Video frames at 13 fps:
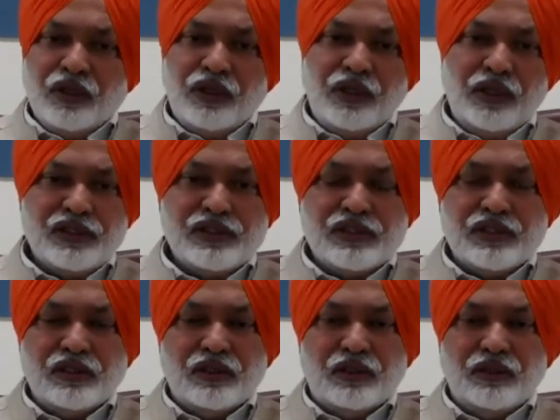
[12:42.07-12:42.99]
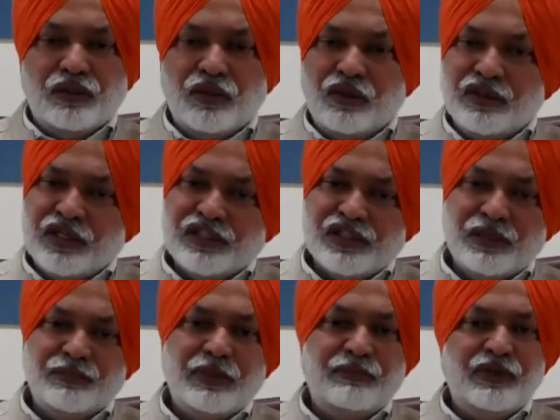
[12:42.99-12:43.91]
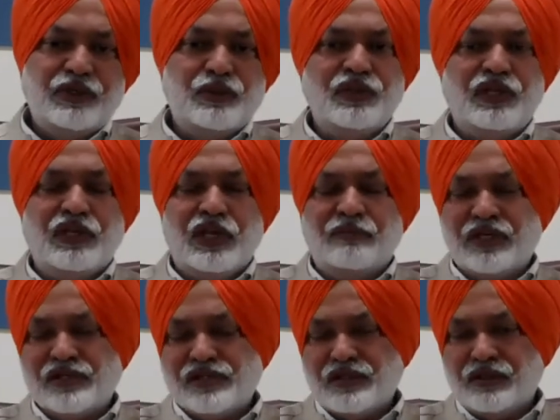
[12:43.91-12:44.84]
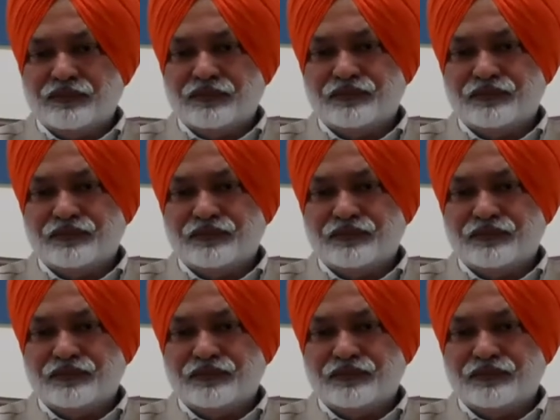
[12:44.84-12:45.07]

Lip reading: is not acceptable to the claimants,